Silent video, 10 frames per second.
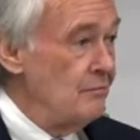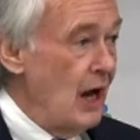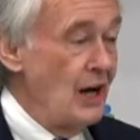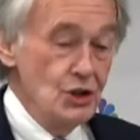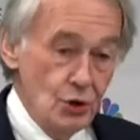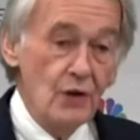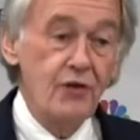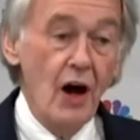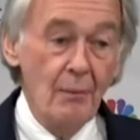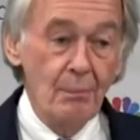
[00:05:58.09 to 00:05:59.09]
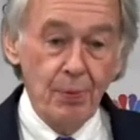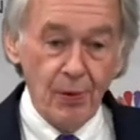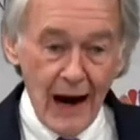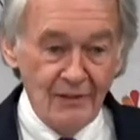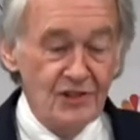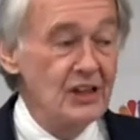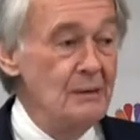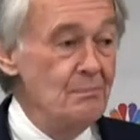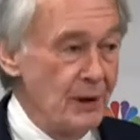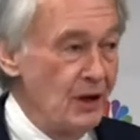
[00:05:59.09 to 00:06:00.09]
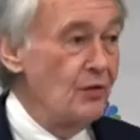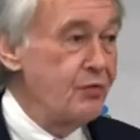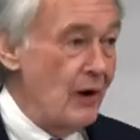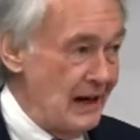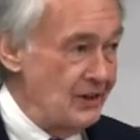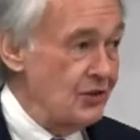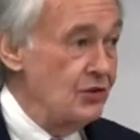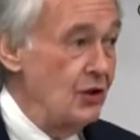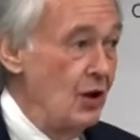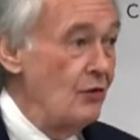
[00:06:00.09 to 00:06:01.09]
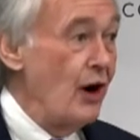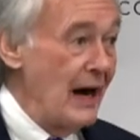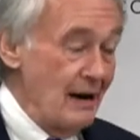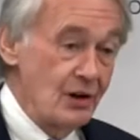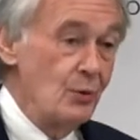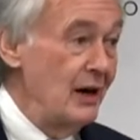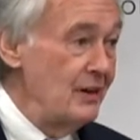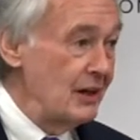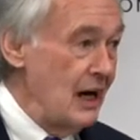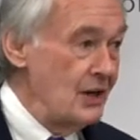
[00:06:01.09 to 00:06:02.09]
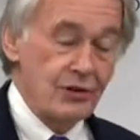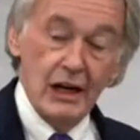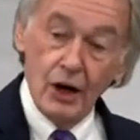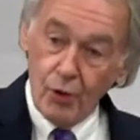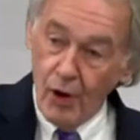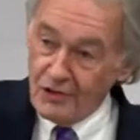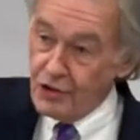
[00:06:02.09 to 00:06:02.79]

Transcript: a uniform privacy bill of rights for everyone in the country across